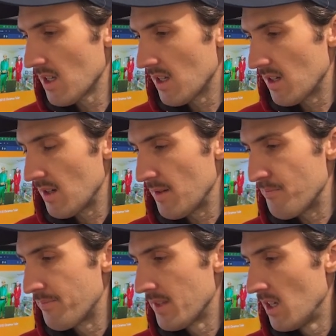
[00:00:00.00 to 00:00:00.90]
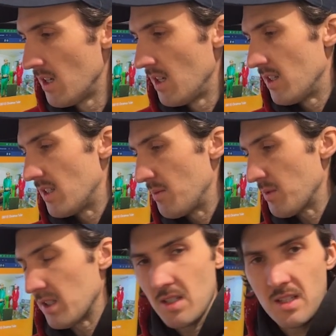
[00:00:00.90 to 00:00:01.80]
It seems
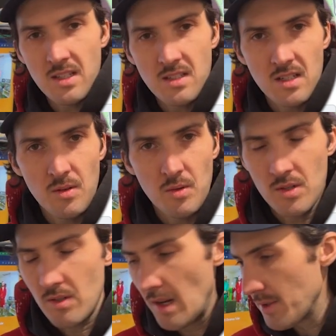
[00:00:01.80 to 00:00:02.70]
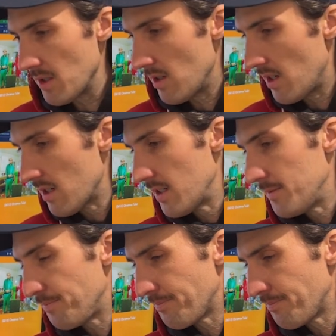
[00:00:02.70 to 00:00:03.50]
like just yesterday we were doing episode 100.